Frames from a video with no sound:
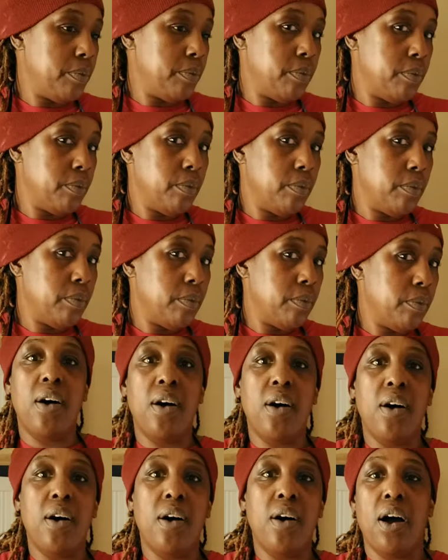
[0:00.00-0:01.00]

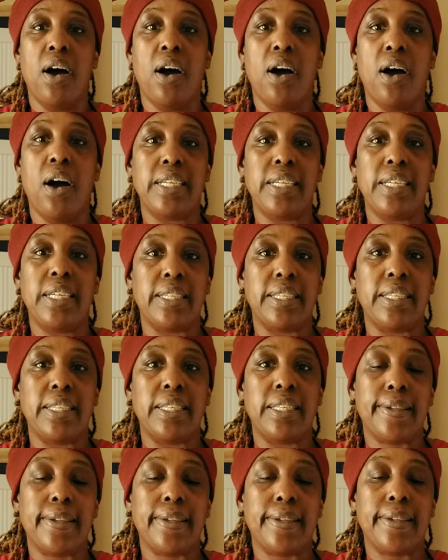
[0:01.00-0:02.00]
on this
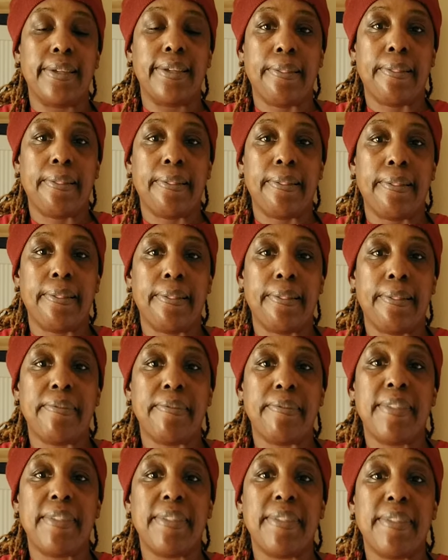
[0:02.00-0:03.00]
that
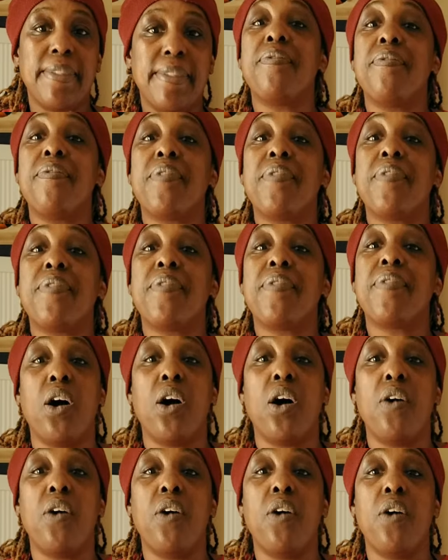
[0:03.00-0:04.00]
we've got so far?
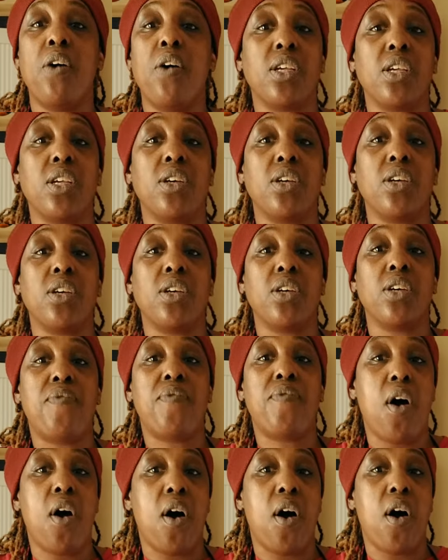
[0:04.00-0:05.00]
So
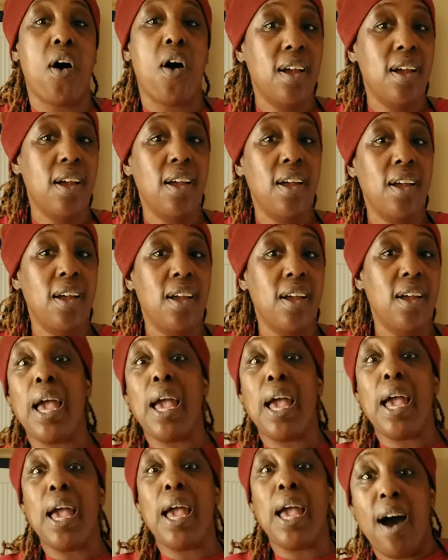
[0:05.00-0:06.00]
far, we have
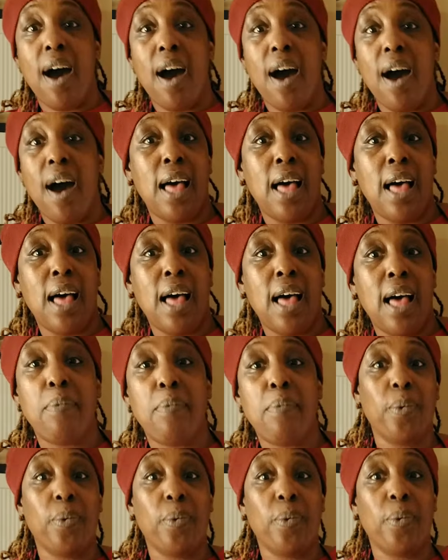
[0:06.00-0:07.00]
bought all our
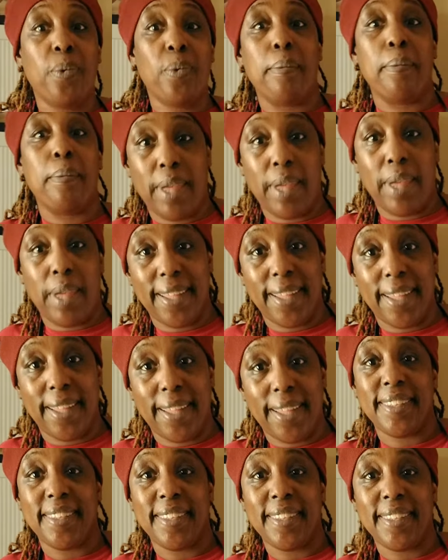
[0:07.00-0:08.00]
equipment,
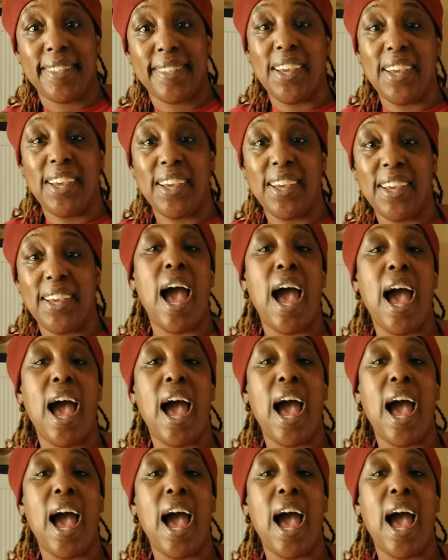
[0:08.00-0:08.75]
okay, all our